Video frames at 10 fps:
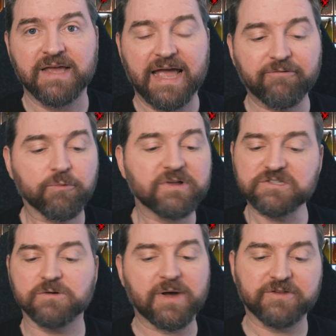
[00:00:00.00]
Every once
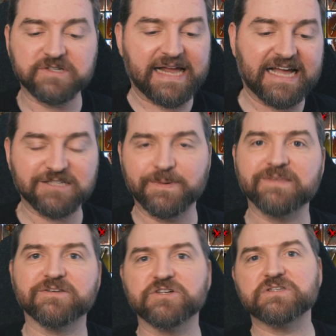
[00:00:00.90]
in a while, there's an aspect
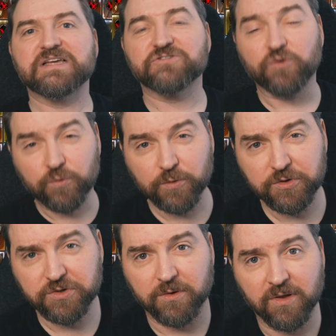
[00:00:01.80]
that just is
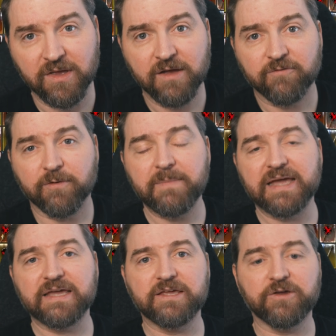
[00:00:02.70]
crucial for
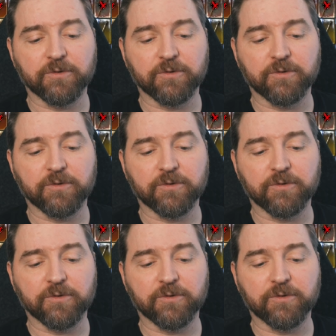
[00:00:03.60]
making your